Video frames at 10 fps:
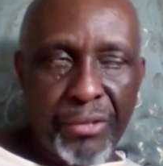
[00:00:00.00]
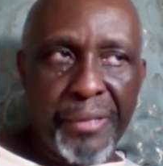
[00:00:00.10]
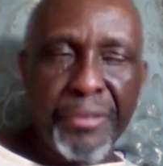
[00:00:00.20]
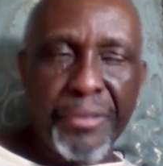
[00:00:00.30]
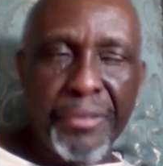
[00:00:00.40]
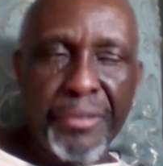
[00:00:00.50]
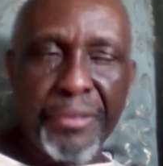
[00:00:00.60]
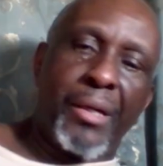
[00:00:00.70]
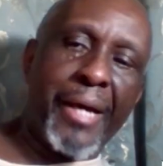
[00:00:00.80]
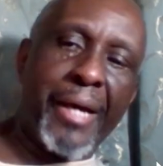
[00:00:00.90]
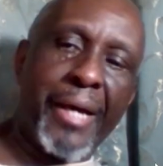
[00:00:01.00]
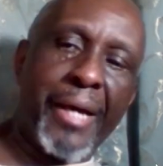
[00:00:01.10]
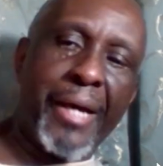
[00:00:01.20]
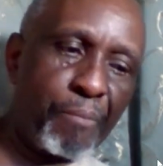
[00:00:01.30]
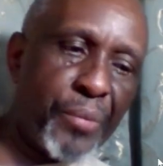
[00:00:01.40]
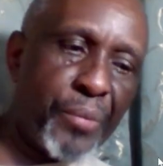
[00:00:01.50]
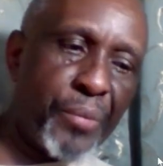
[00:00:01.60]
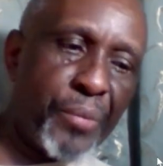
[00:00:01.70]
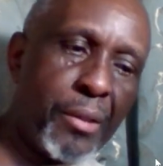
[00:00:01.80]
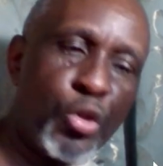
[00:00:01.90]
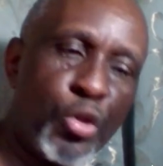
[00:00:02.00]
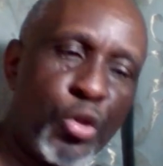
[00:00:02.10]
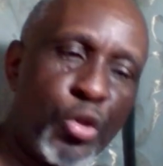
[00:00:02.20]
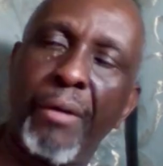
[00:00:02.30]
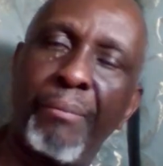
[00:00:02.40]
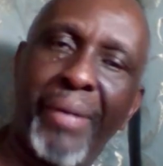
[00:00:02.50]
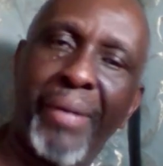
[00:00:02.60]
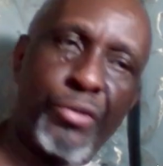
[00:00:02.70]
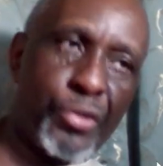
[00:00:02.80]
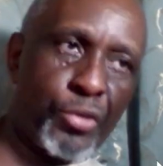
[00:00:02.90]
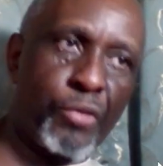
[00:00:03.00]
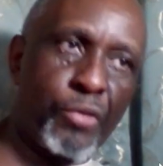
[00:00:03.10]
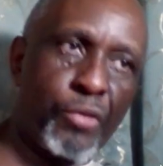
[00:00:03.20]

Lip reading: used by the consumer. You see, so that